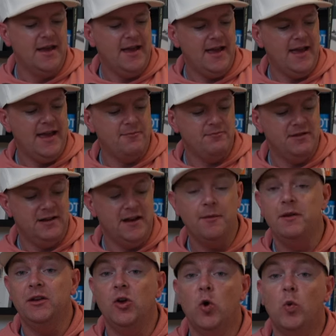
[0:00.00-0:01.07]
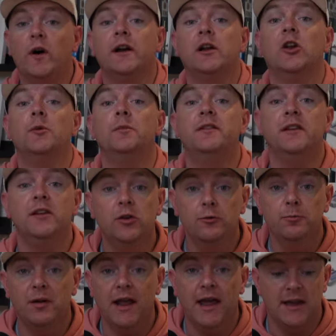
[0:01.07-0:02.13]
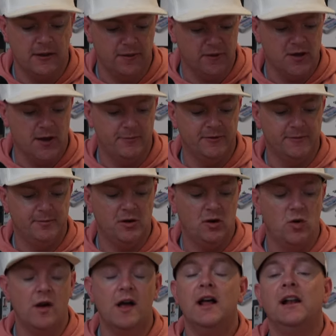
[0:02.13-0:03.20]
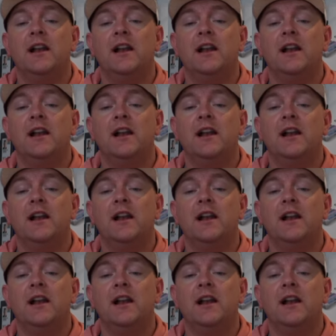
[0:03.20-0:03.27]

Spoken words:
Let me know what clubs you play in the comments below.